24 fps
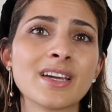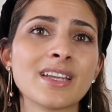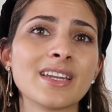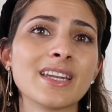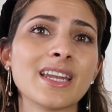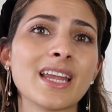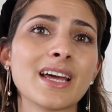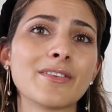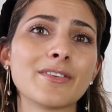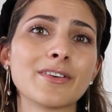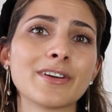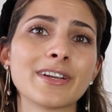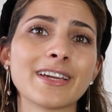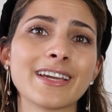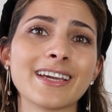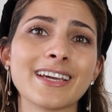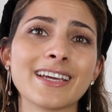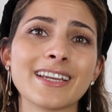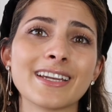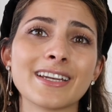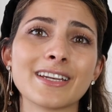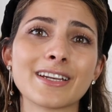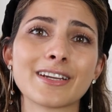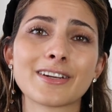never
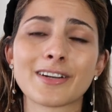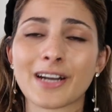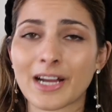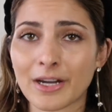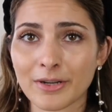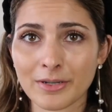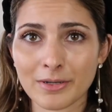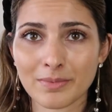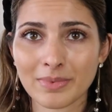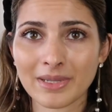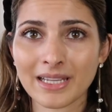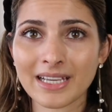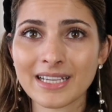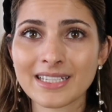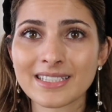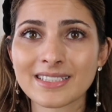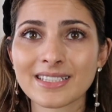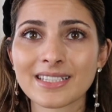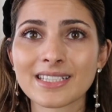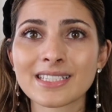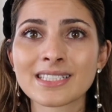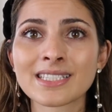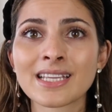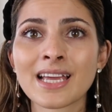in crowded
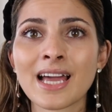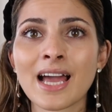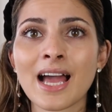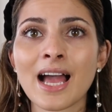places,